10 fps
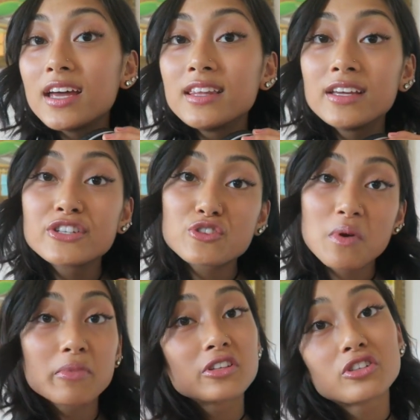and then just
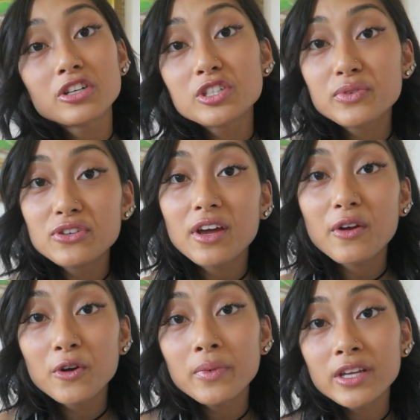remember to charge it when you get
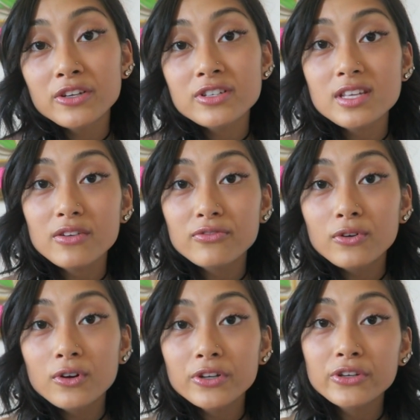home and you're set
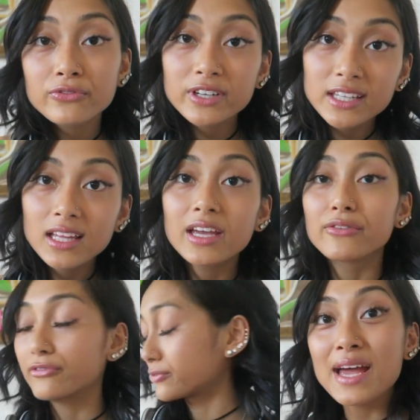for your freaking
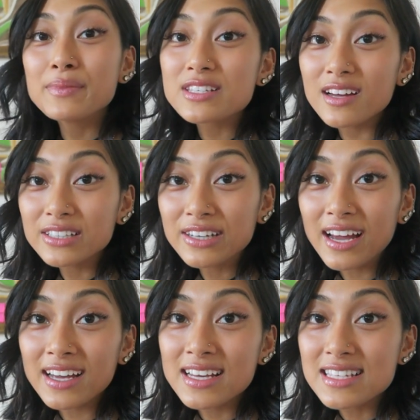life. Amazon, you
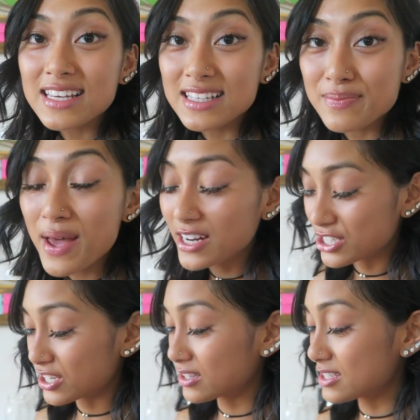guys, it's
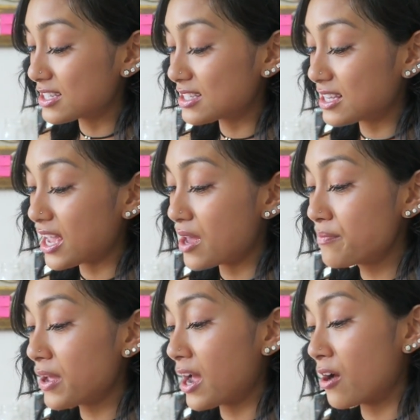magic. This is the
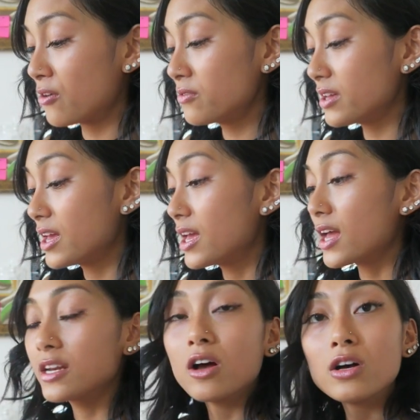MPOW
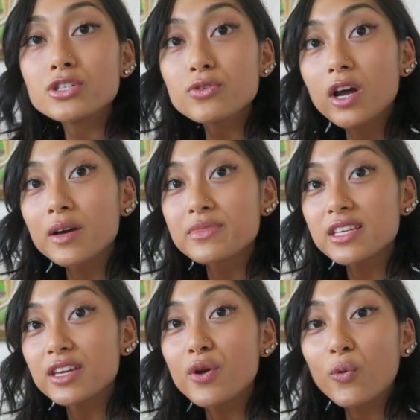and it also comes
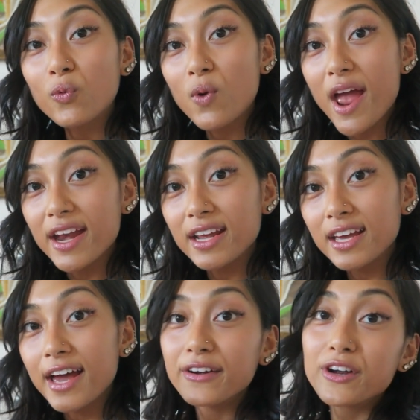in red.
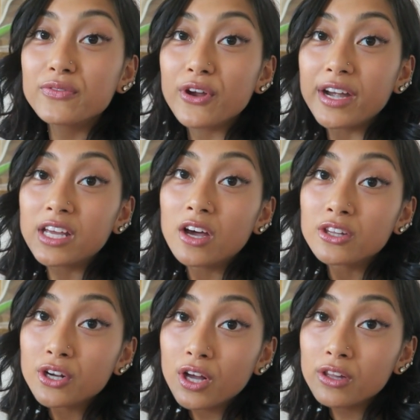I don't know if there are any
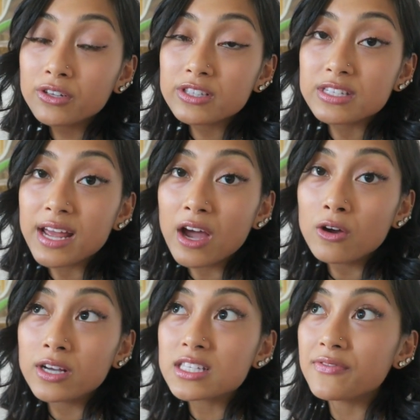other colors
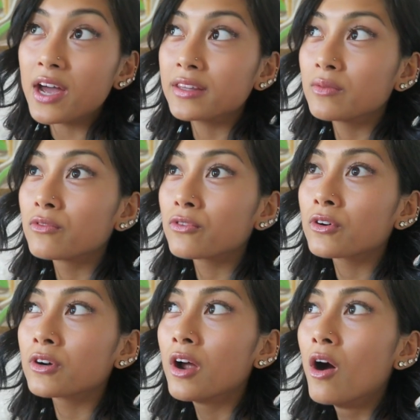now because I've had them
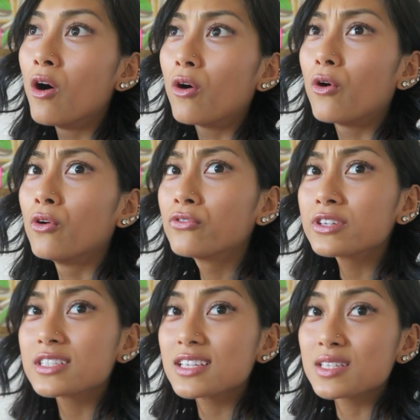for
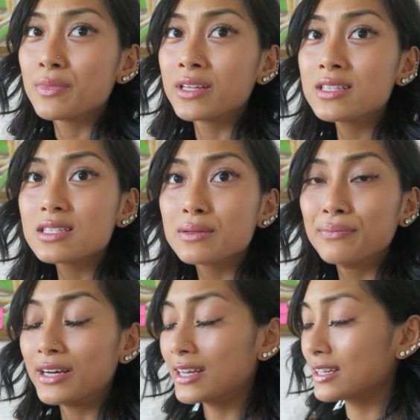over six months,
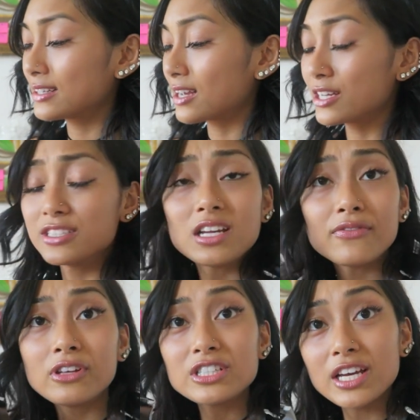but uh,
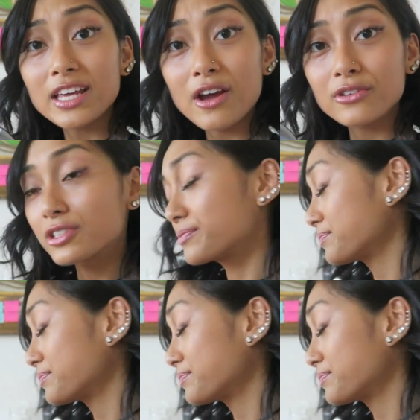definitely check it out.